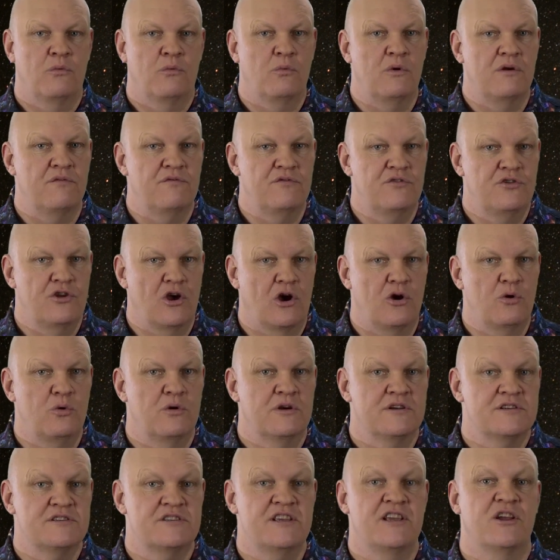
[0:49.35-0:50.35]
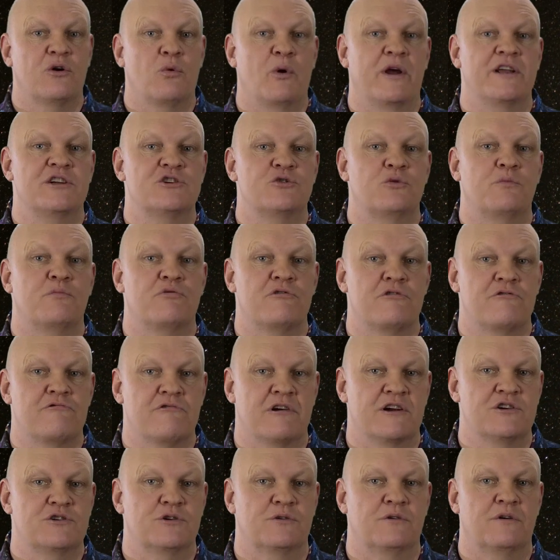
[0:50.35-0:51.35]
with no sequential
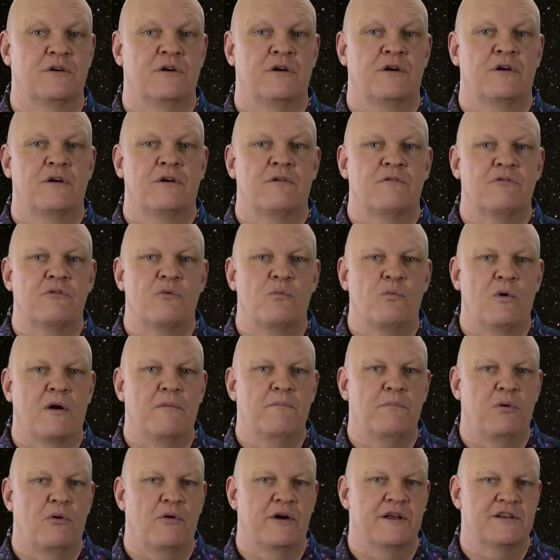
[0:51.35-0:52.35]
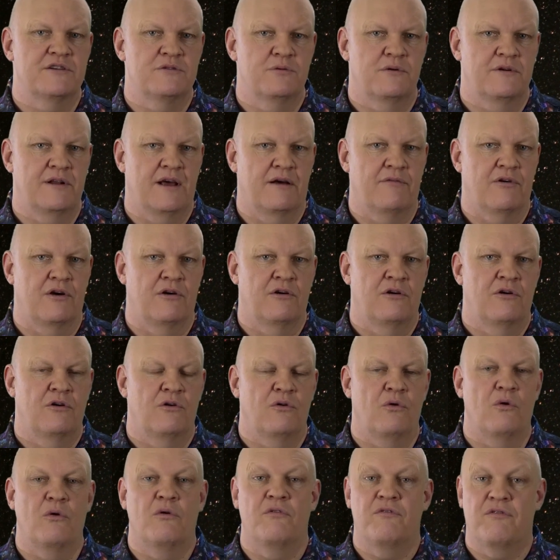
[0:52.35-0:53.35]
progression from one point to another
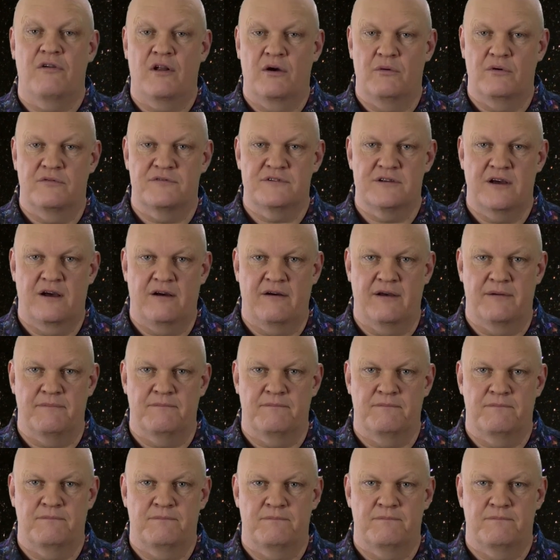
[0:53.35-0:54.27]
or flow of time.